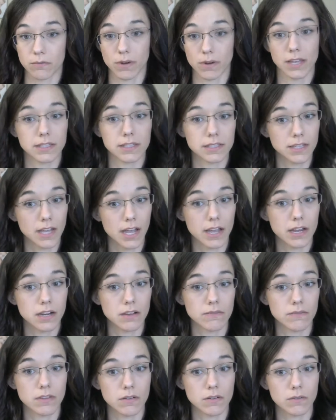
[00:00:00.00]
right side
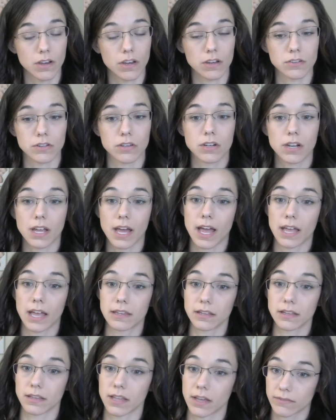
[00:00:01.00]
of the equation,
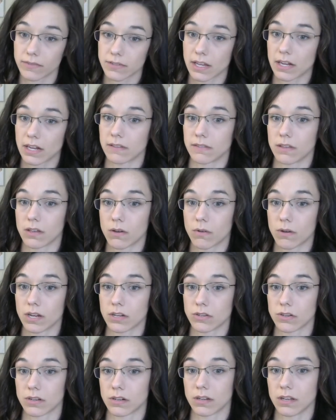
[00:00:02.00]
add the left side of the
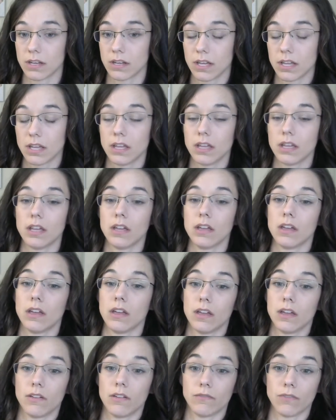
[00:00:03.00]
equation.
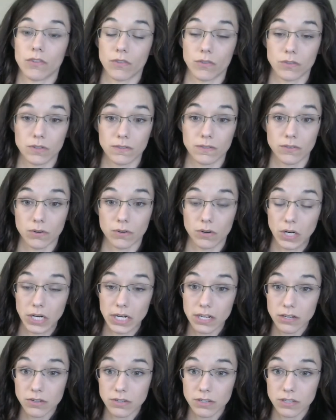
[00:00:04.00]
For those of you who are
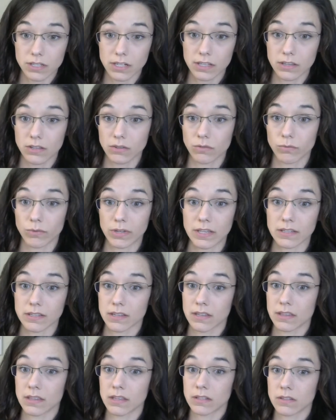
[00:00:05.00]
interested, the
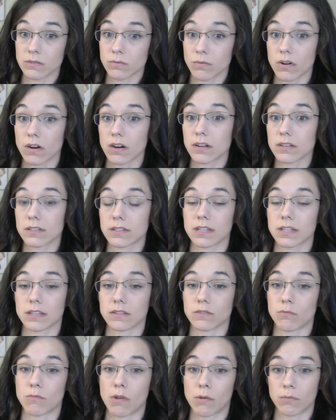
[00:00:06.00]
reason this works
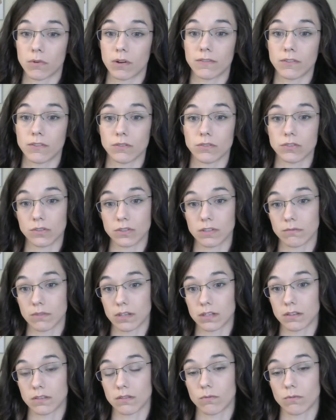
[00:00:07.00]
is, remember, if you do
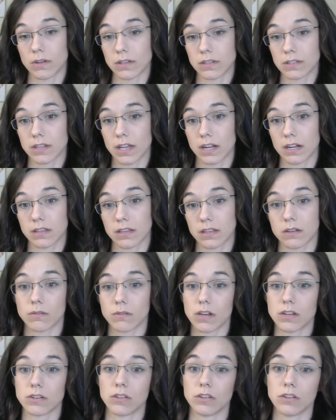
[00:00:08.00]
something to the one side of the
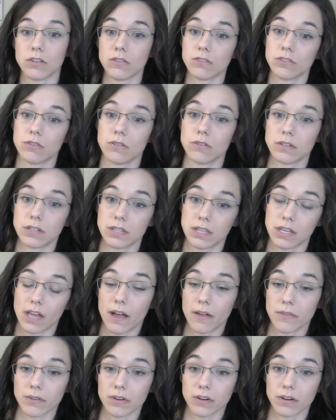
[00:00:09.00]
equation, you do it to the
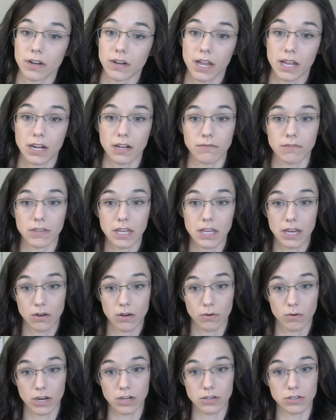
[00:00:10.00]
other. And if
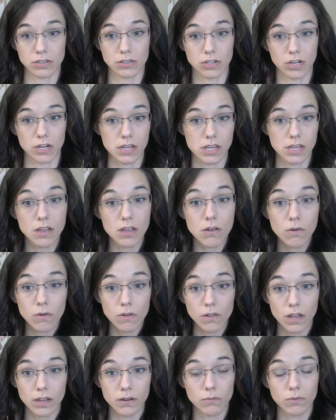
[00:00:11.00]
equations are
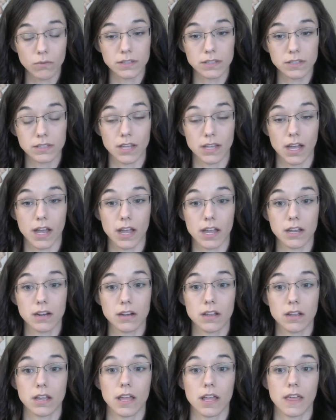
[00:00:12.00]
equal on one
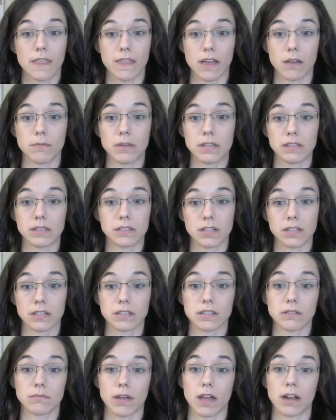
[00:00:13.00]
side, that means it
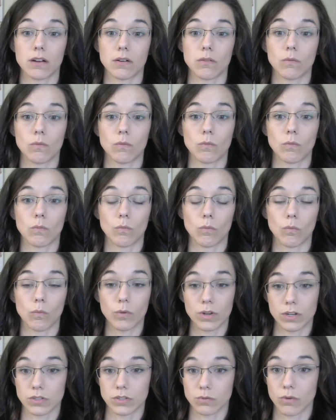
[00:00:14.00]
doesn't matter
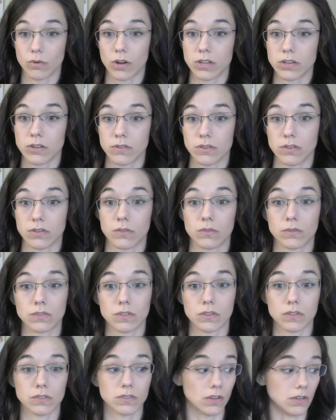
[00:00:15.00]
which one you
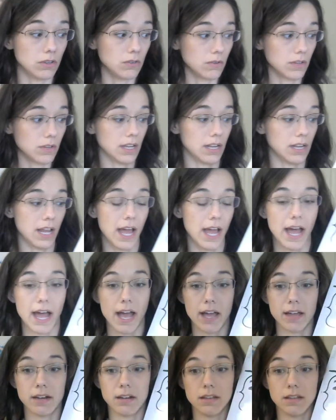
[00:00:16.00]
use. So you can
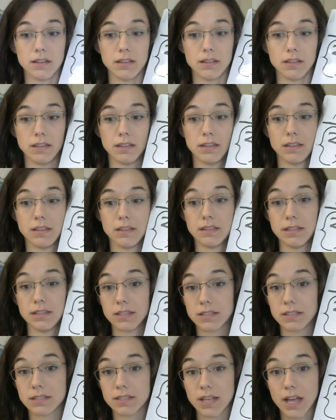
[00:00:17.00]
add
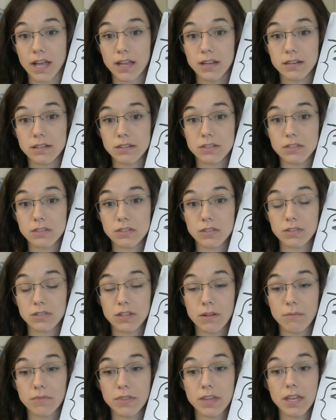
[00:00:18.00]
this side to
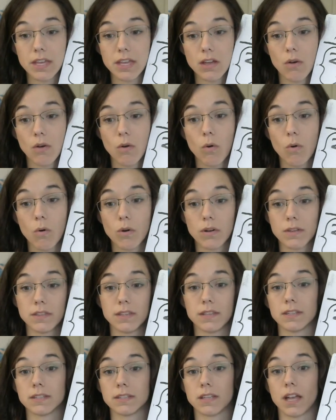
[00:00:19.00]
something or
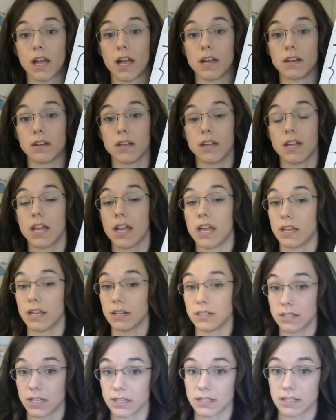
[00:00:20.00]
this side.
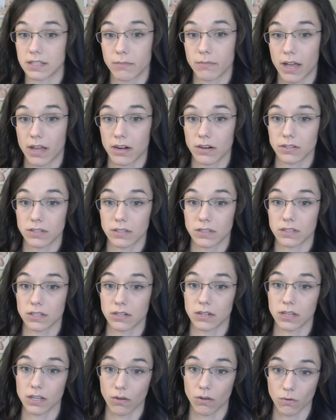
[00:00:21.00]
It doesn't matter since
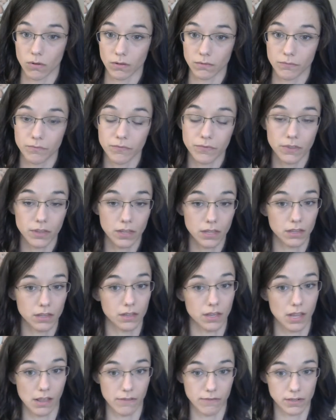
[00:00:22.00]
they're equal.
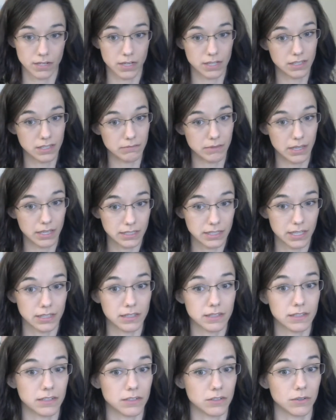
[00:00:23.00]
If it doesn't make
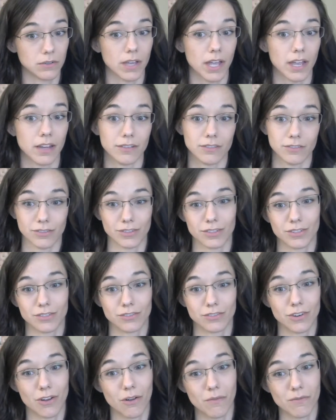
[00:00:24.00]
sense, it's okay.
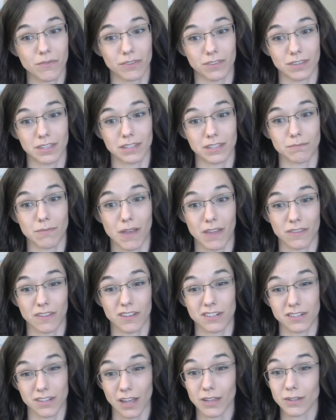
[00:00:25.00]
Just know that this
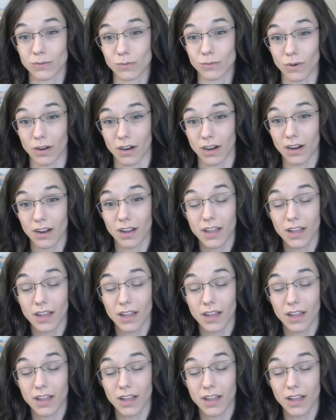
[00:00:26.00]
method does work